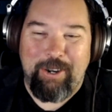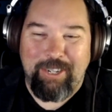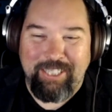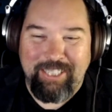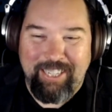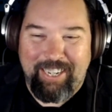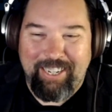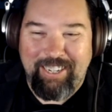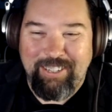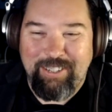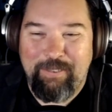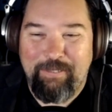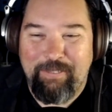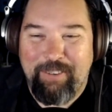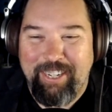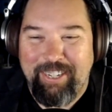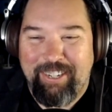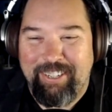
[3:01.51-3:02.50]
excited excited to
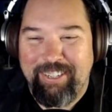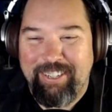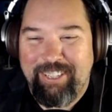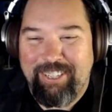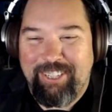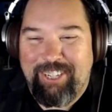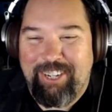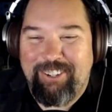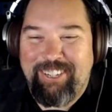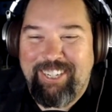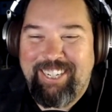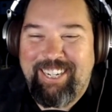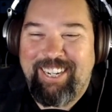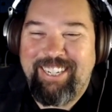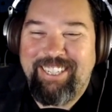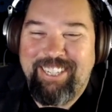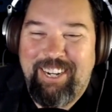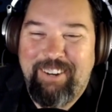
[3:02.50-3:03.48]
invite onto the show
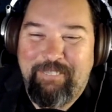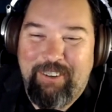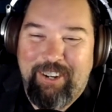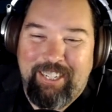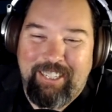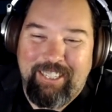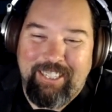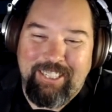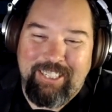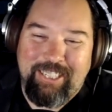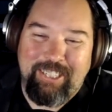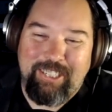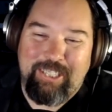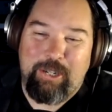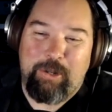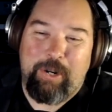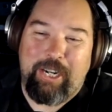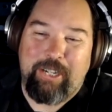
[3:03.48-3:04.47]
today Jennifer Ellis. She's
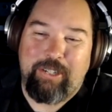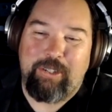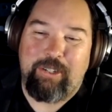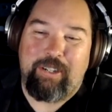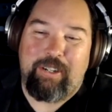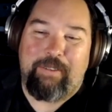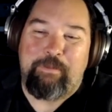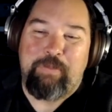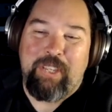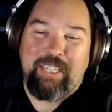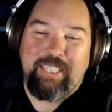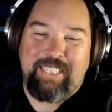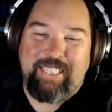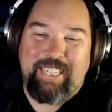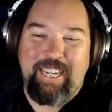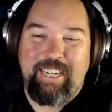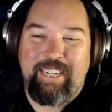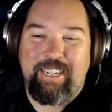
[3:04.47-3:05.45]
the director of
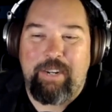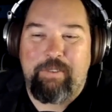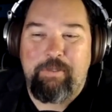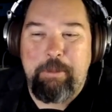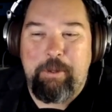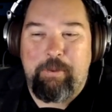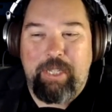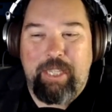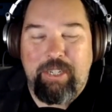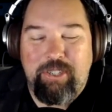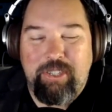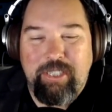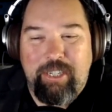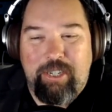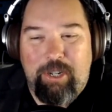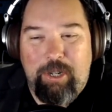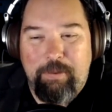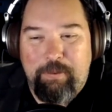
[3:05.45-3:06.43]
state government relations
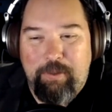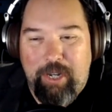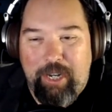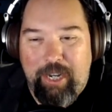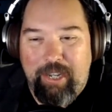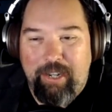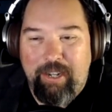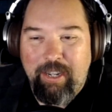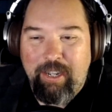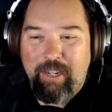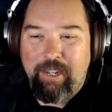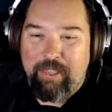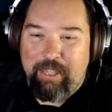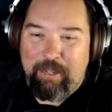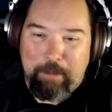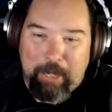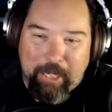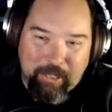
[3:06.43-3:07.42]
at All4Ed,
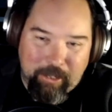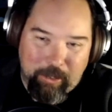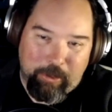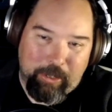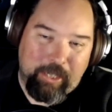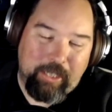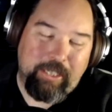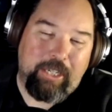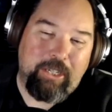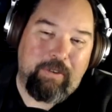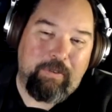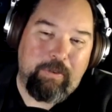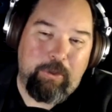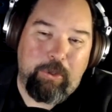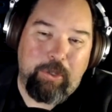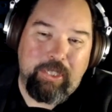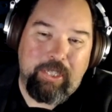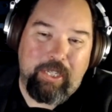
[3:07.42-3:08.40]
the amazing organization, of
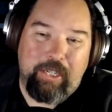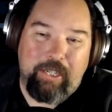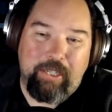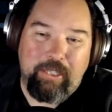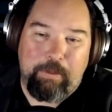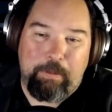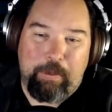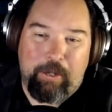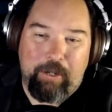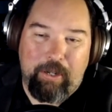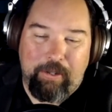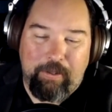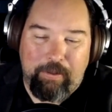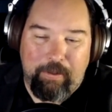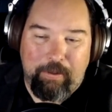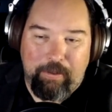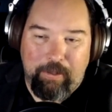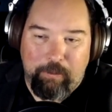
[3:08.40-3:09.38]
course, that is a part
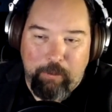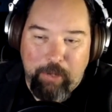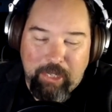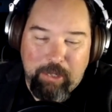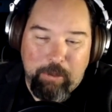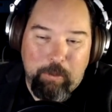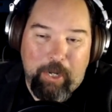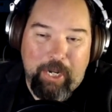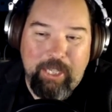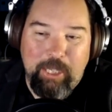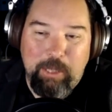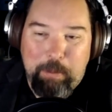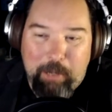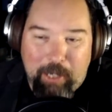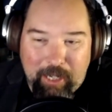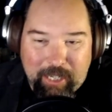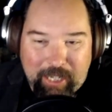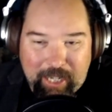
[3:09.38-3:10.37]
and the, the reason why this
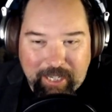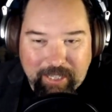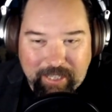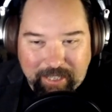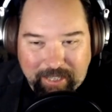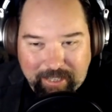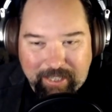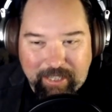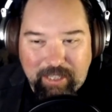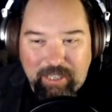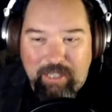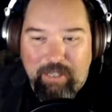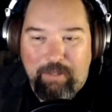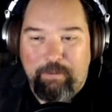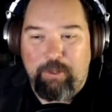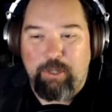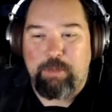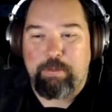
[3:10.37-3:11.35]
podcast exists in the
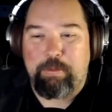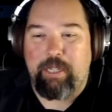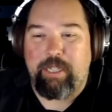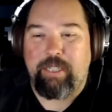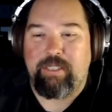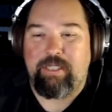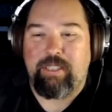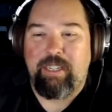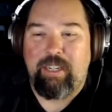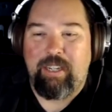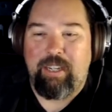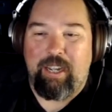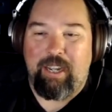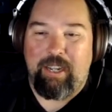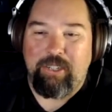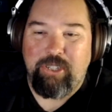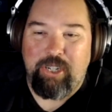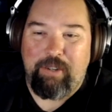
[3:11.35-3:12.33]
first place.
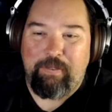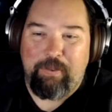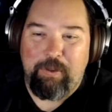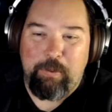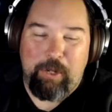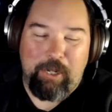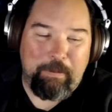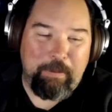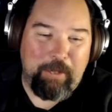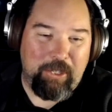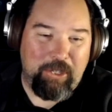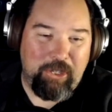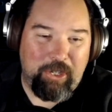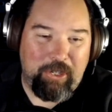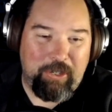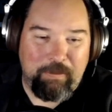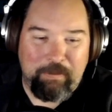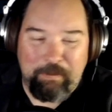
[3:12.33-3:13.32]
Uh, Jennifer, welcome to the
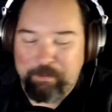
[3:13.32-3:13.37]
show.